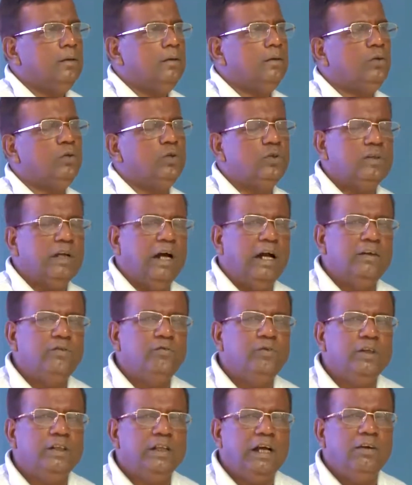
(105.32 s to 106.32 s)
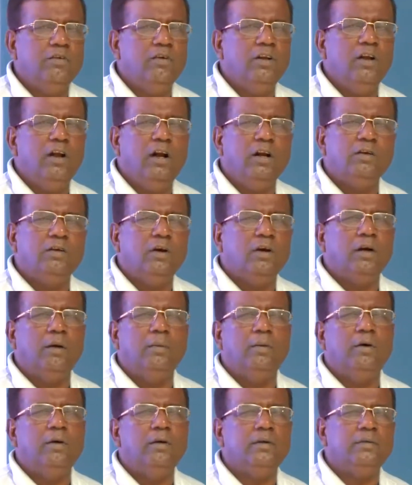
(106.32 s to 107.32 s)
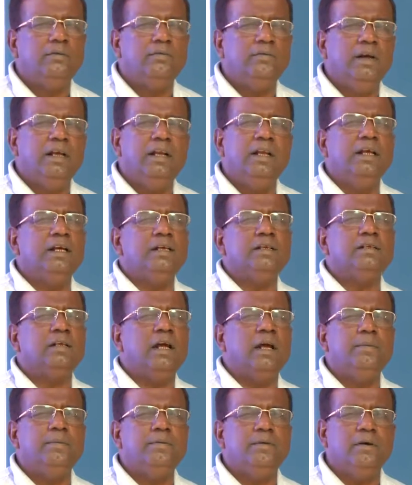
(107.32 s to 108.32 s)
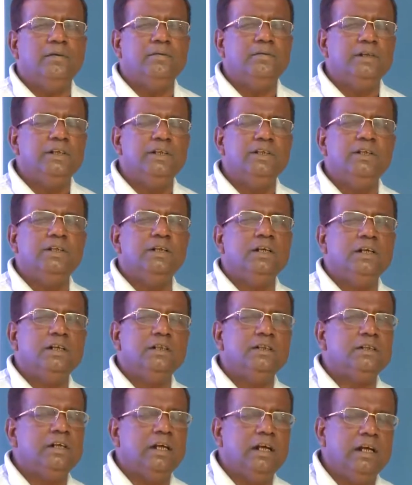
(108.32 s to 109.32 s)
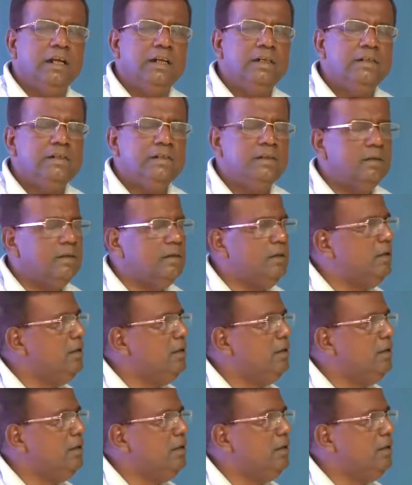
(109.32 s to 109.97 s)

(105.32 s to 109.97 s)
To start with, I will not talk about various types of ingenious tails,